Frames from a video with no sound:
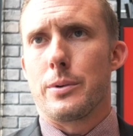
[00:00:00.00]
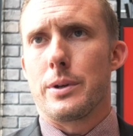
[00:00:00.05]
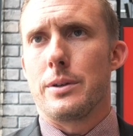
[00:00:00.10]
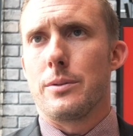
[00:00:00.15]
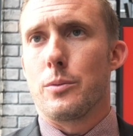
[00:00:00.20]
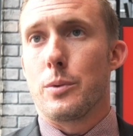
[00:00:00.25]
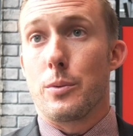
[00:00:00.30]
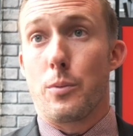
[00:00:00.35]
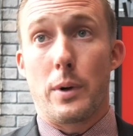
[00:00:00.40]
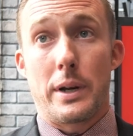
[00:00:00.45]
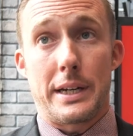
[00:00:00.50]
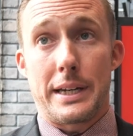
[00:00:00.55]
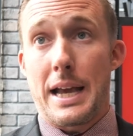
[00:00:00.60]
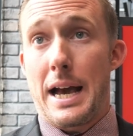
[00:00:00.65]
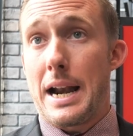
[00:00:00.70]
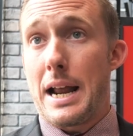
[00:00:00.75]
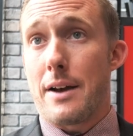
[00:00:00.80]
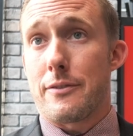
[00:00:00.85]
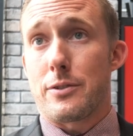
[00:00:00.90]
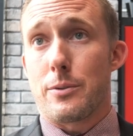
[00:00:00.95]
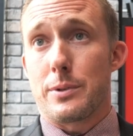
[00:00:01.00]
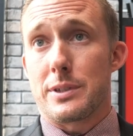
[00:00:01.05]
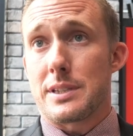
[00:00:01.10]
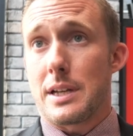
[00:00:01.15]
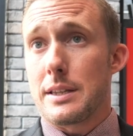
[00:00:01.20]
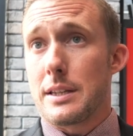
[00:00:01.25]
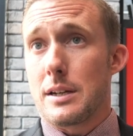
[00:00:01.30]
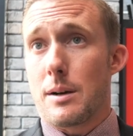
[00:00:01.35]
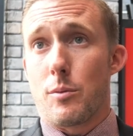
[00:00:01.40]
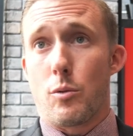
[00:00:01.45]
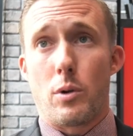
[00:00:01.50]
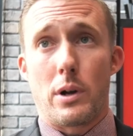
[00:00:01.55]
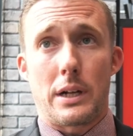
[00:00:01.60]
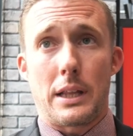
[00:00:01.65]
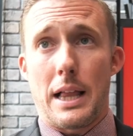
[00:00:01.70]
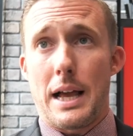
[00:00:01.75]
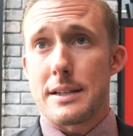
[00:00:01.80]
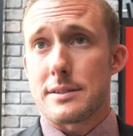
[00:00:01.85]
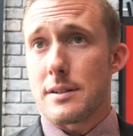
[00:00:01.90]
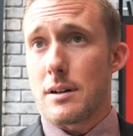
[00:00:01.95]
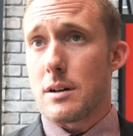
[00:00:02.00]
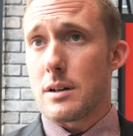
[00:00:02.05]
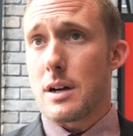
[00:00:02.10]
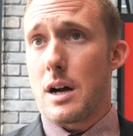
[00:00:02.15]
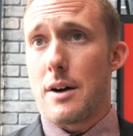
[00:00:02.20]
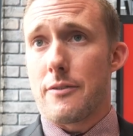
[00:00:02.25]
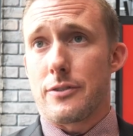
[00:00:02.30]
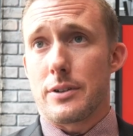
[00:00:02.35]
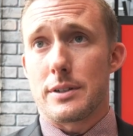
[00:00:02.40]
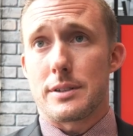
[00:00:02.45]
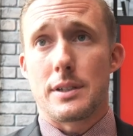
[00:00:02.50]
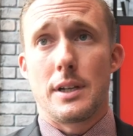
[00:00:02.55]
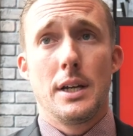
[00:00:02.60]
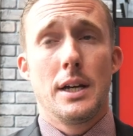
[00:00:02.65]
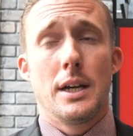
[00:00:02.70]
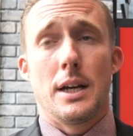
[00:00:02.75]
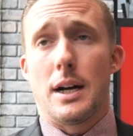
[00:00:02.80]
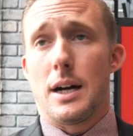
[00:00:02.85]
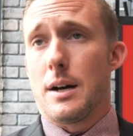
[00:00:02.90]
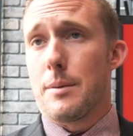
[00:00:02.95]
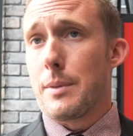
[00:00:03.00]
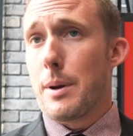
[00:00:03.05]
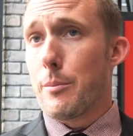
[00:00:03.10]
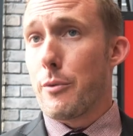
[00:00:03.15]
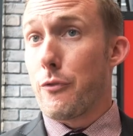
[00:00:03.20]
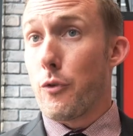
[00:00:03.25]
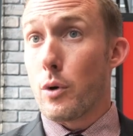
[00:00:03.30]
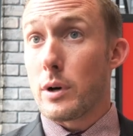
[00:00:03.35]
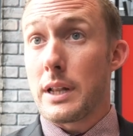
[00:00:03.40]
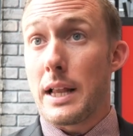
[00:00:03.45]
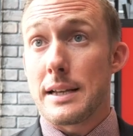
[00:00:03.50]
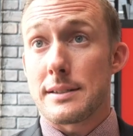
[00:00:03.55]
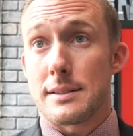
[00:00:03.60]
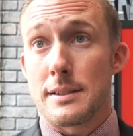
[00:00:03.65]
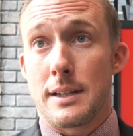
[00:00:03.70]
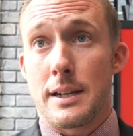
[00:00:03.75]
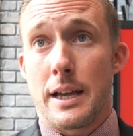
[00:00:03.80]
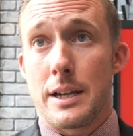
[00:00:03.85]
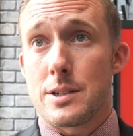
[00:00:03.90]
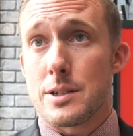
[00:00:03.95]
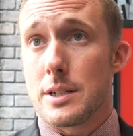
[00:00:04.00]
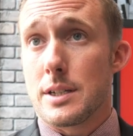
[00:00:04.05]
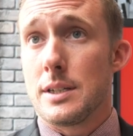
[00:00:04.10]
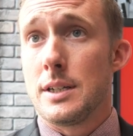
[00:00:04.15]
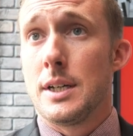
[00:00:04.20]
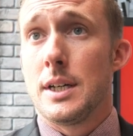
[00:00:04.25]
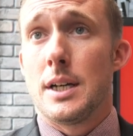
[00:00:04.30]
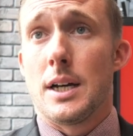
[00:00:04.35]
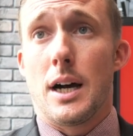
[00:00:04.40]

We went and got after. We signed the #1 class in our conference, #4 class in the nation.